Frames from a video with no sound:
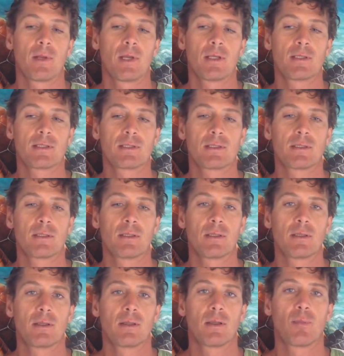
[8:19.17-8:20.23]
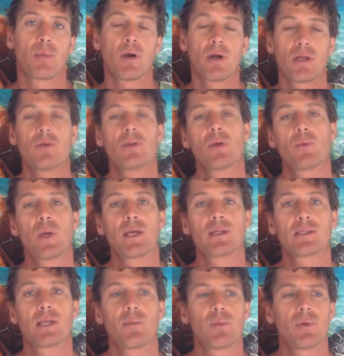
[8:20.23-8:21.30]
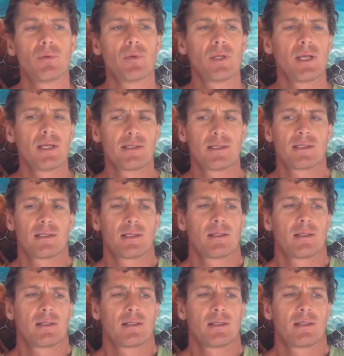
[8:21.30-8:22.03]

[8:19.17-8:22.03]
It's the part of you that wakes up and realizes